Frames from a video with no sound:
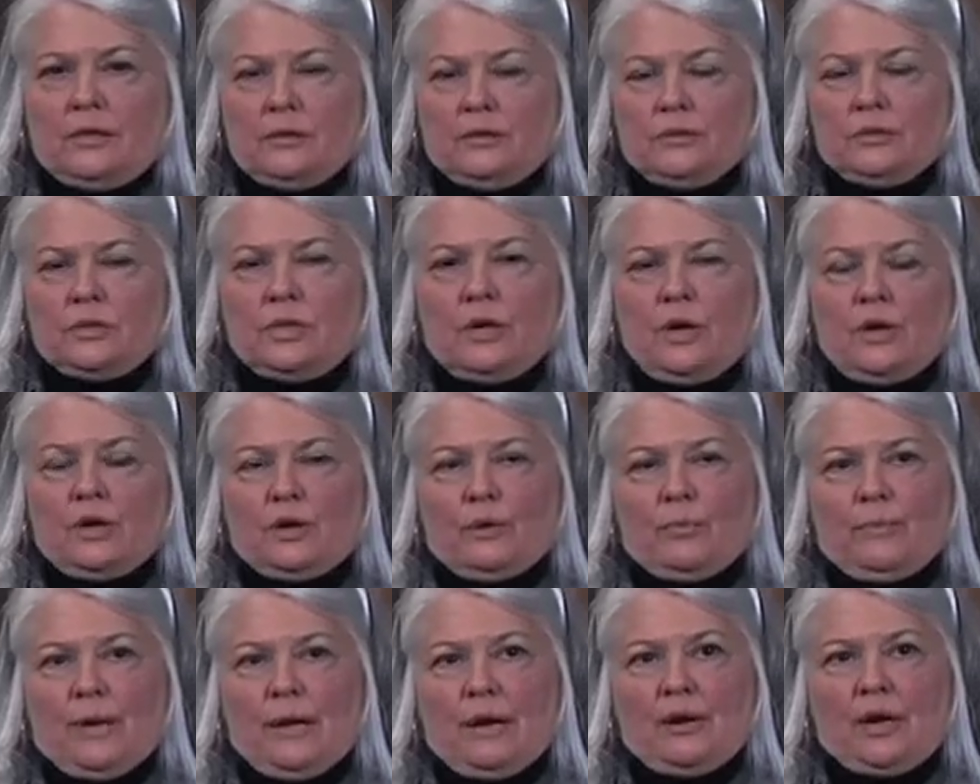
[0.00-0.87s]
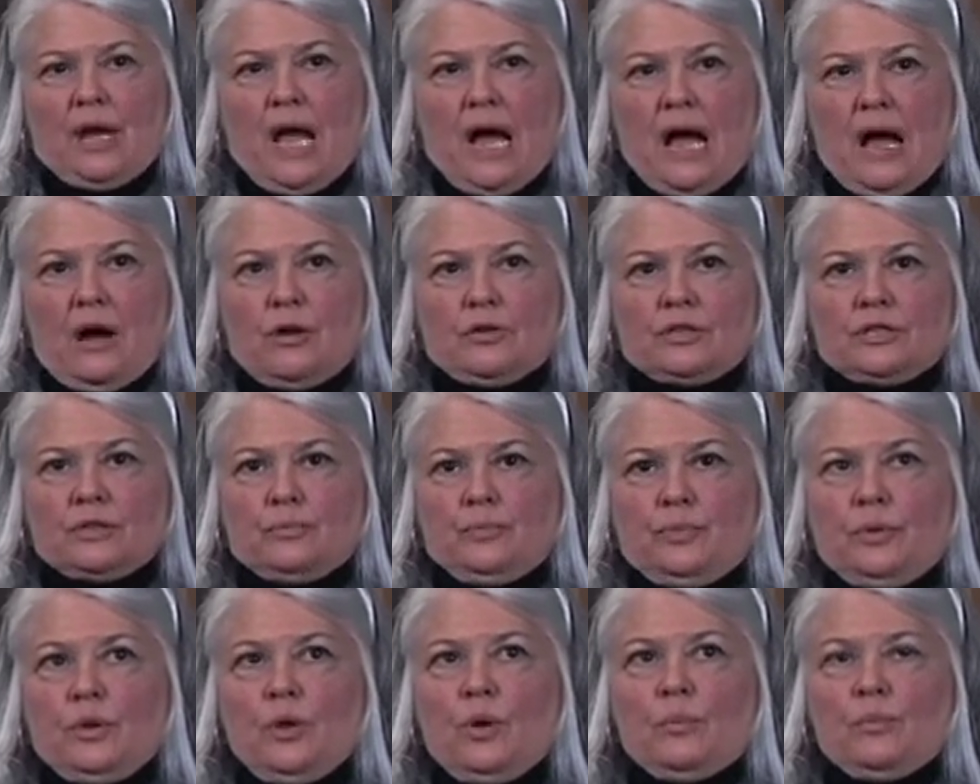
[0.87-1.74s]
You talk about how
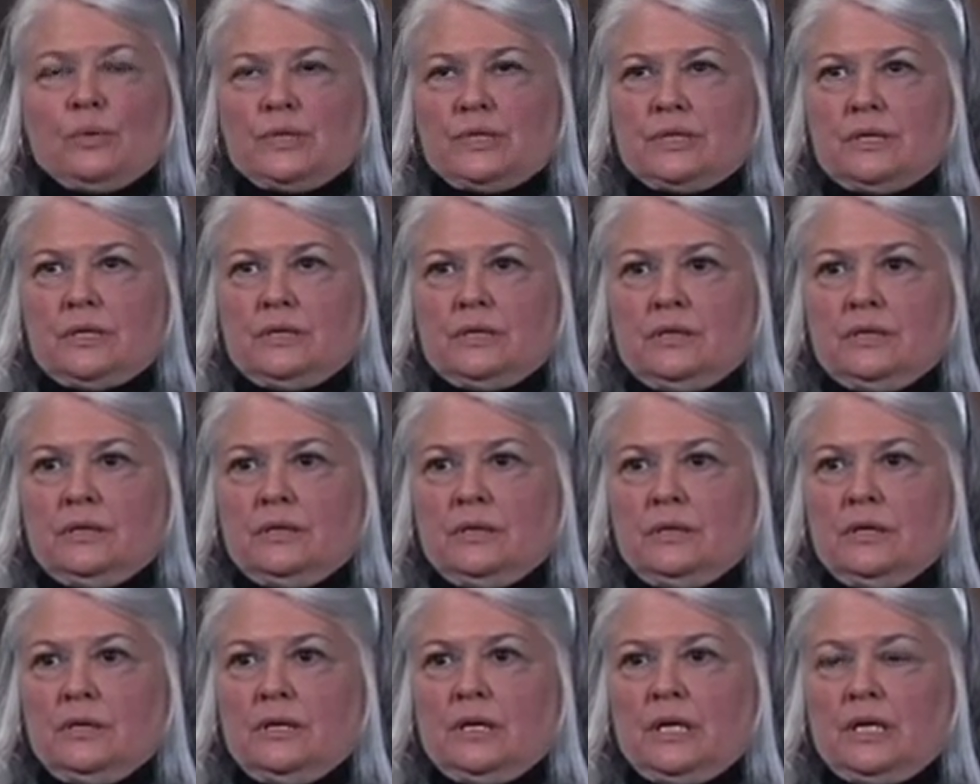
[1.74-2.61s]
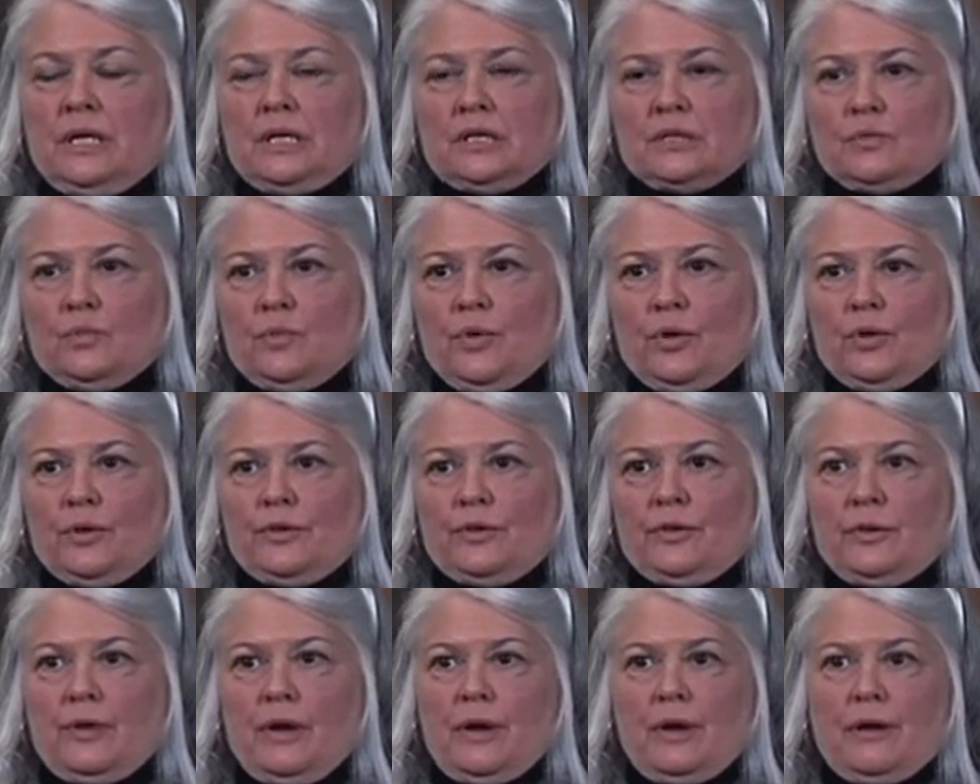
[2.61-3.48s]
diplomacy is
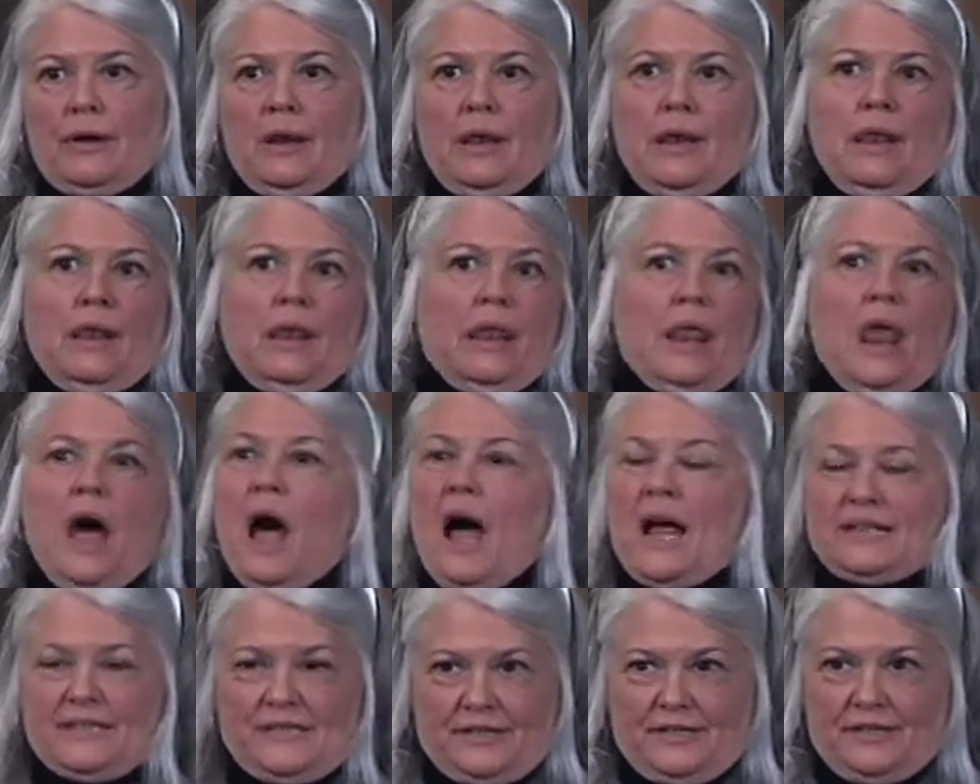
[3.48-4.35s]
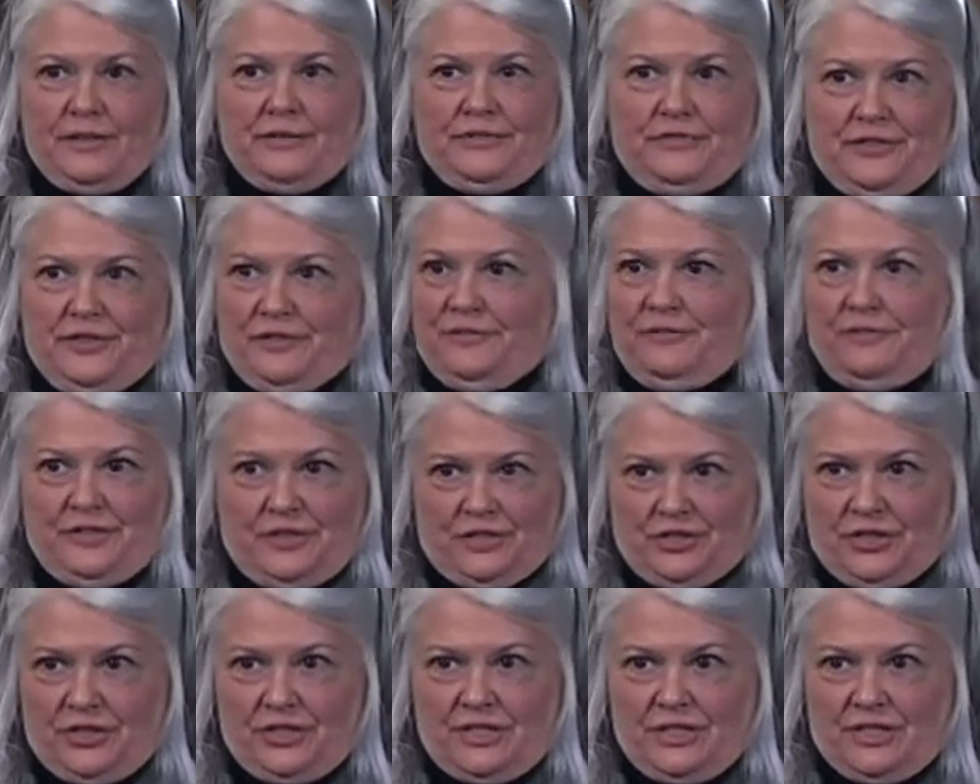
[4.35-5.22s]
worth lots of
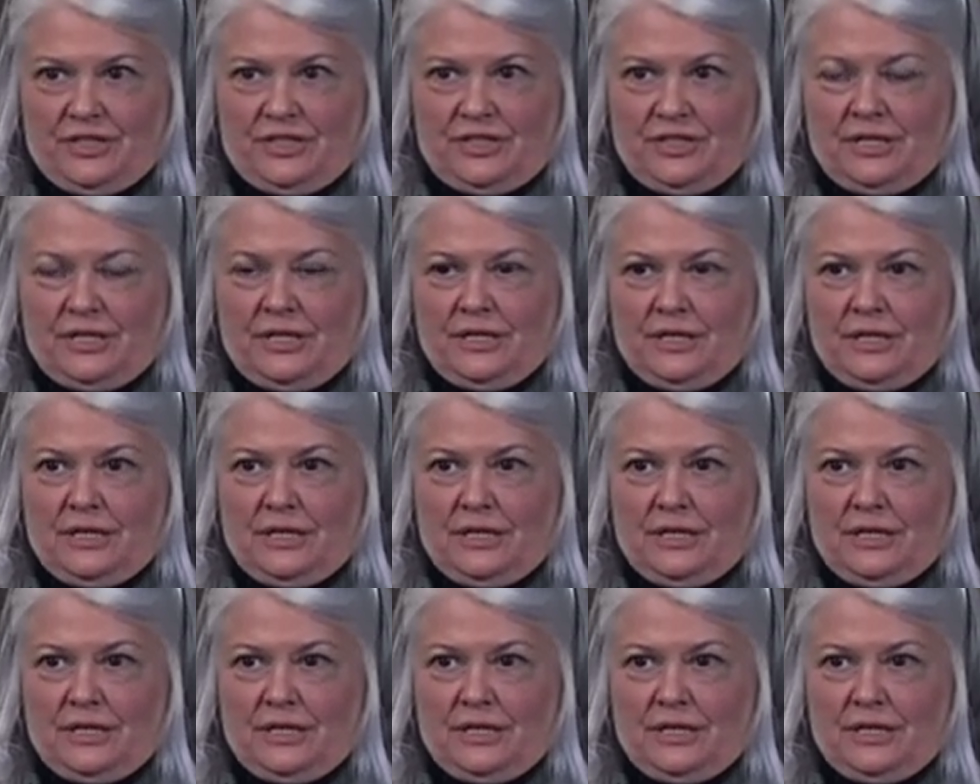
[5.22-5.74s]
divisions.